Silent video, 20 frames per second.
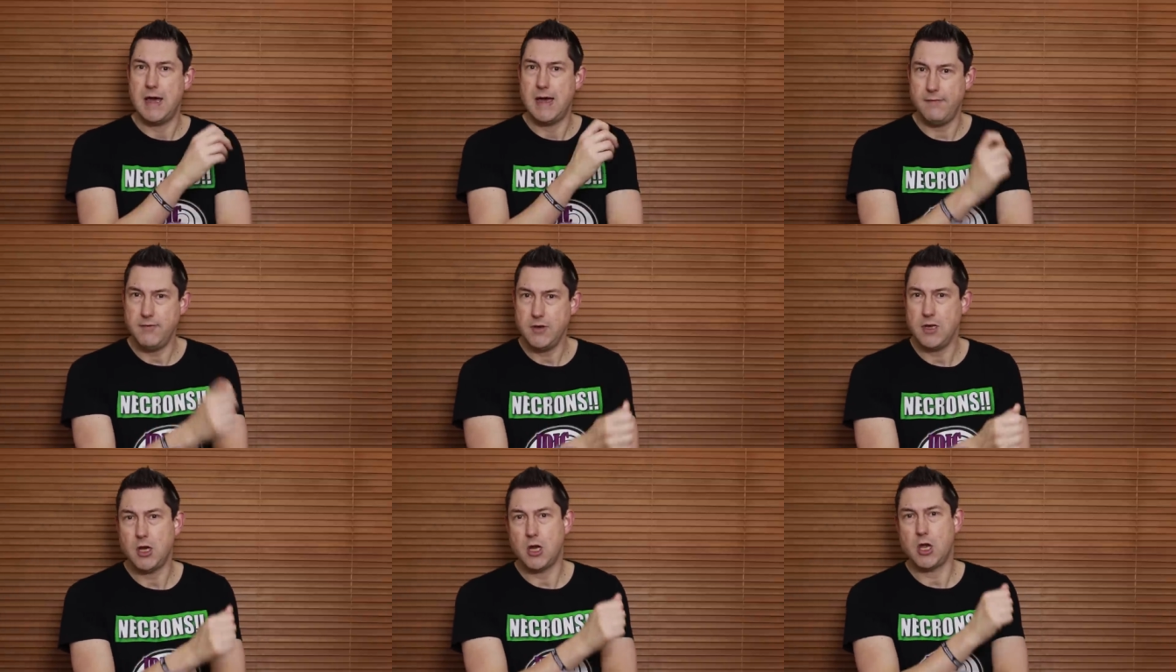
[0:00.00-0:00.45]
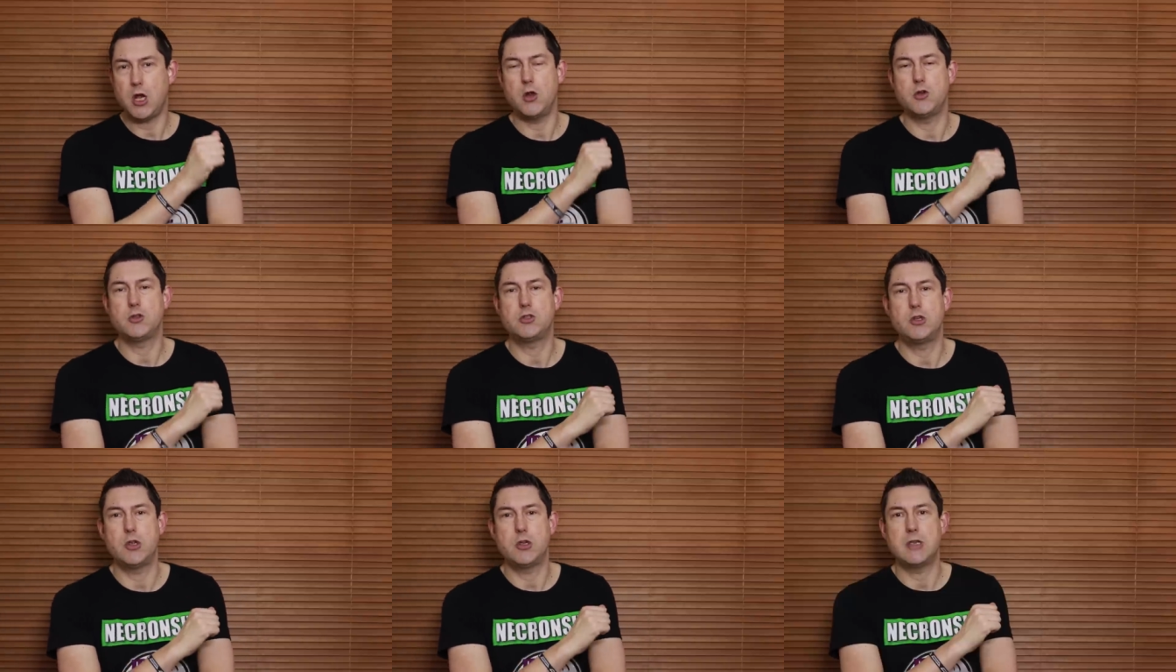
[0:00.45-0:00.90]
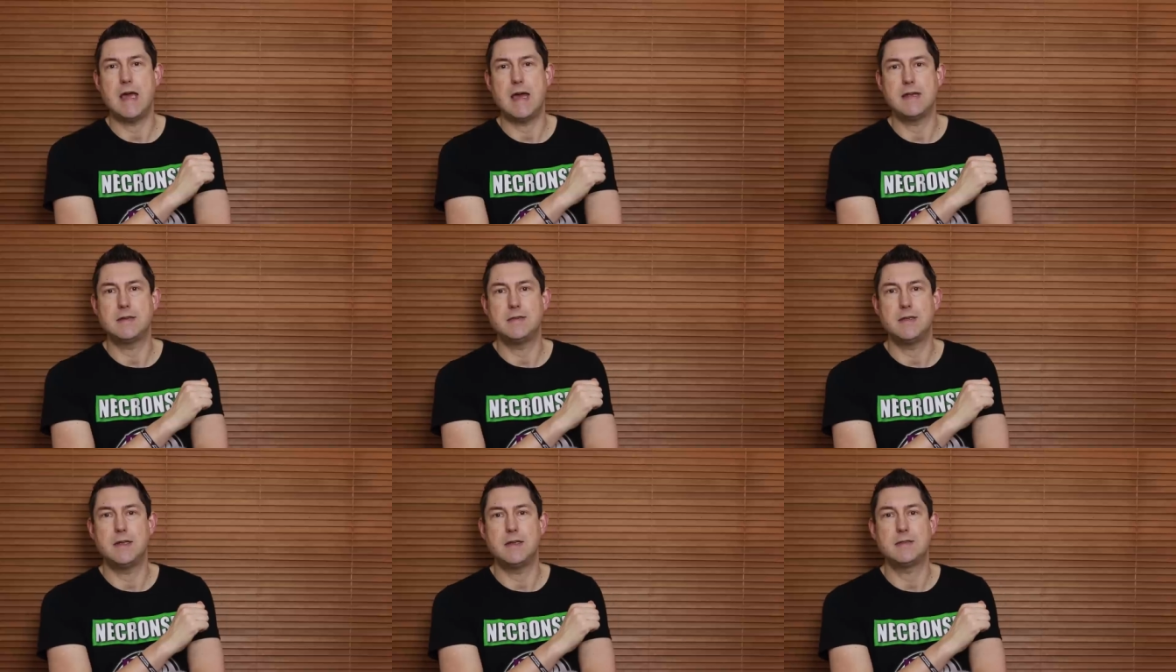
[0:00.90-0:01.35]
having a close look
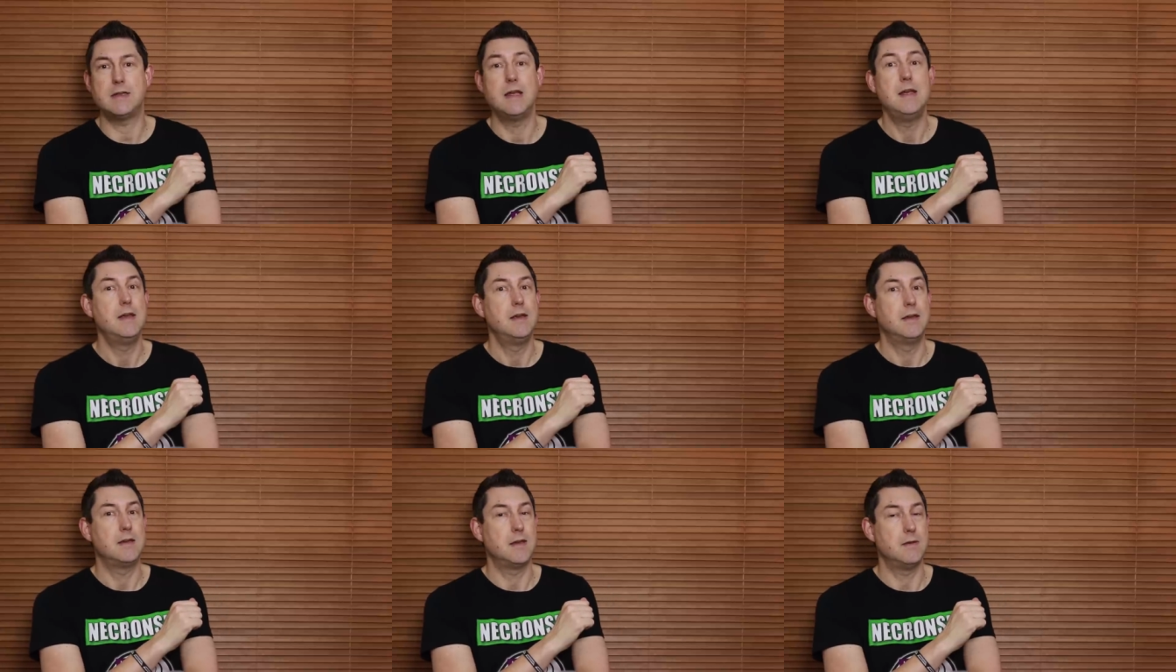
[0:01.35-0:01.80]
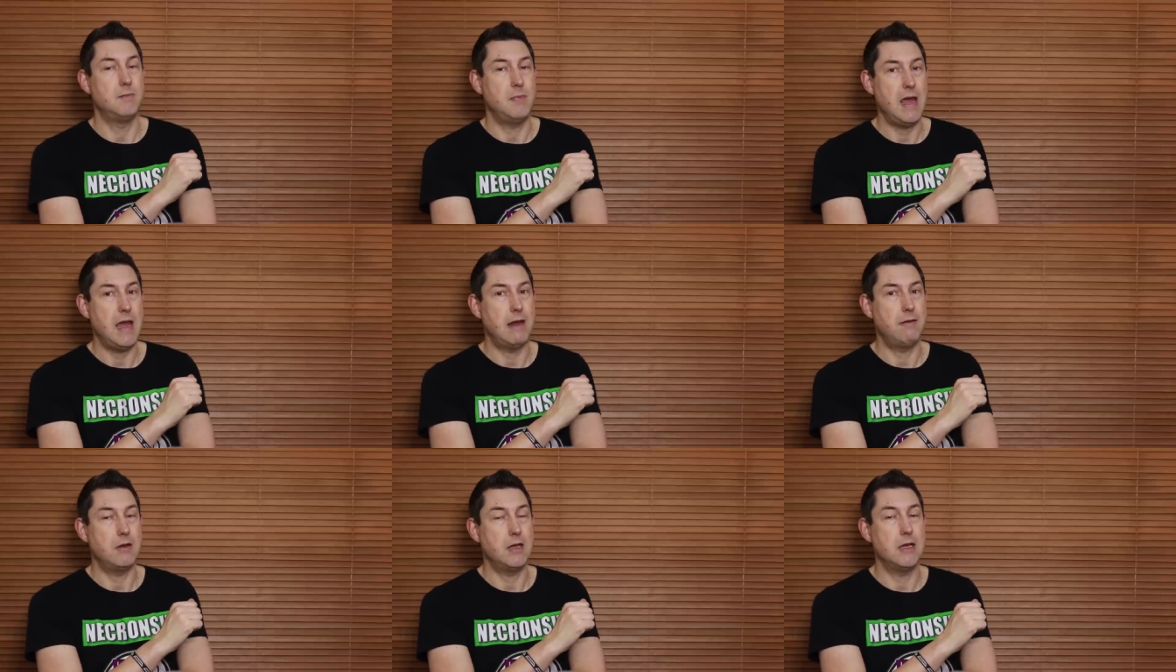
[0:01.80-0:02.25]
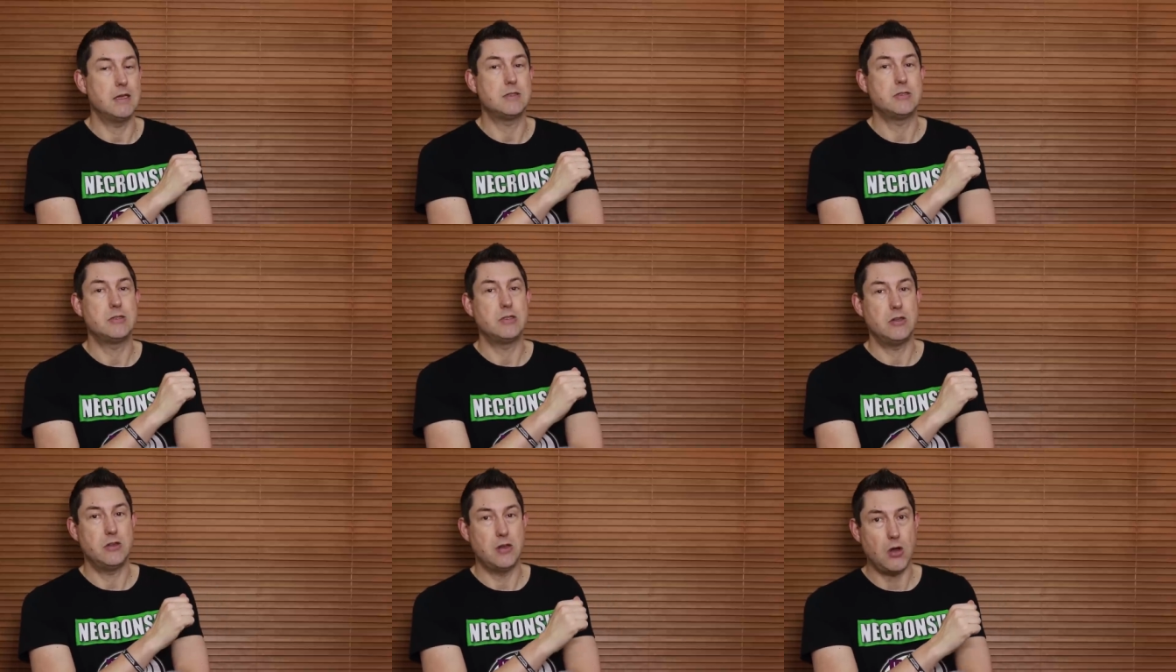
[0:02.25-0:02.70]
at it, comparing it
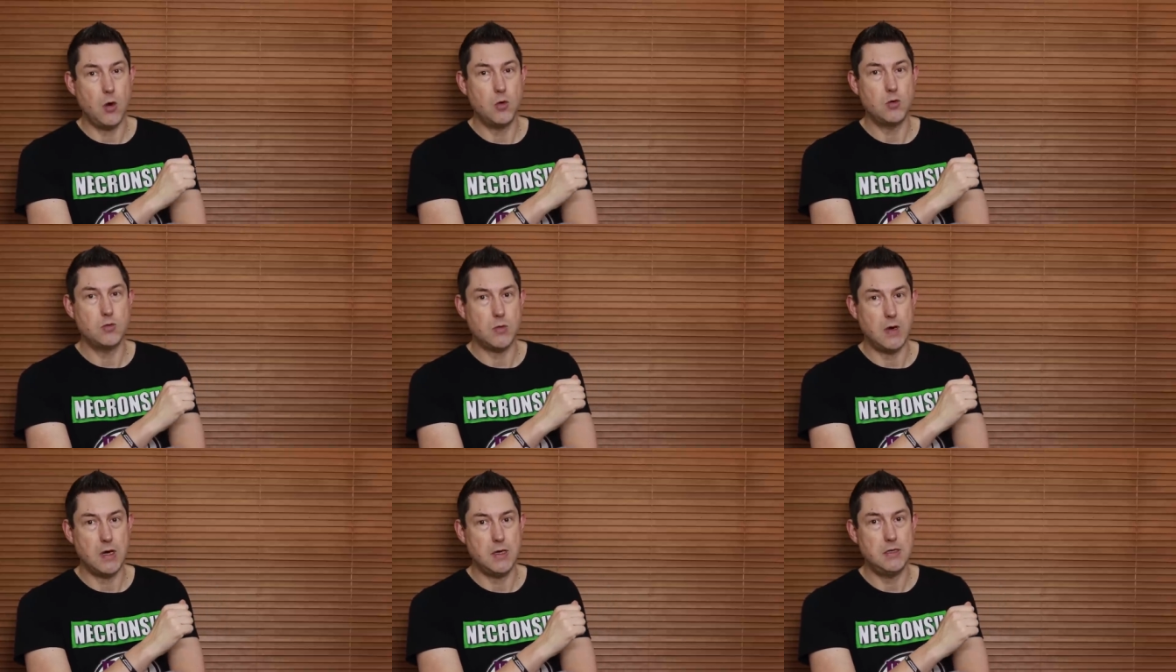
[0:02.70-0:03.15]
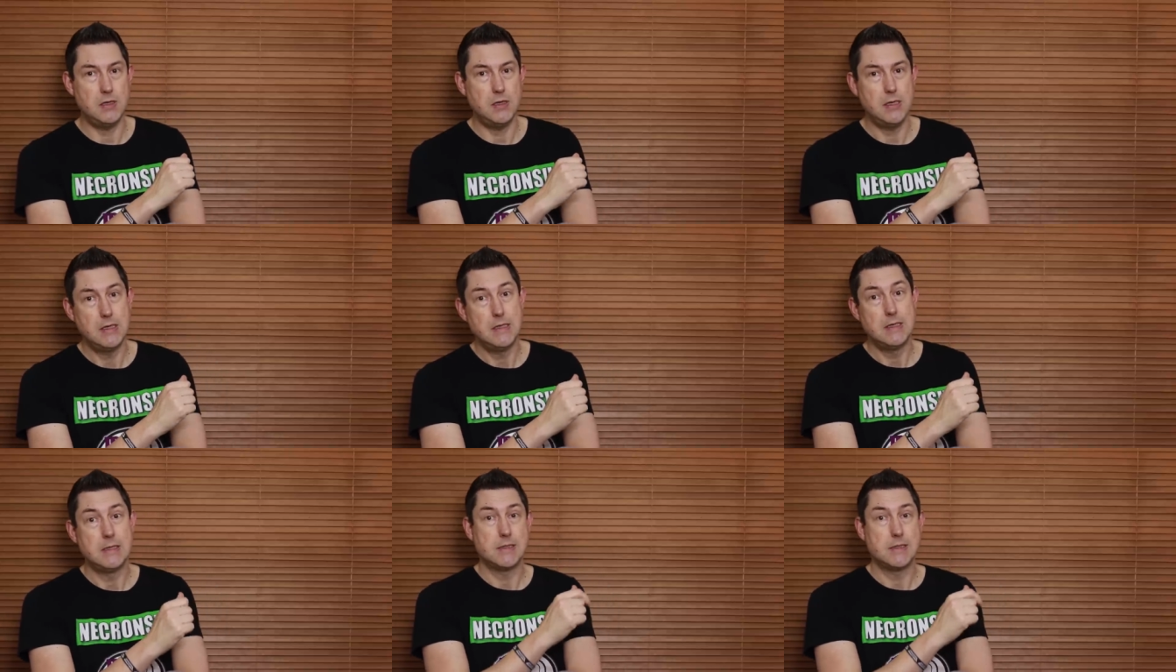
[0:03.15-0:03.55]
to the old one.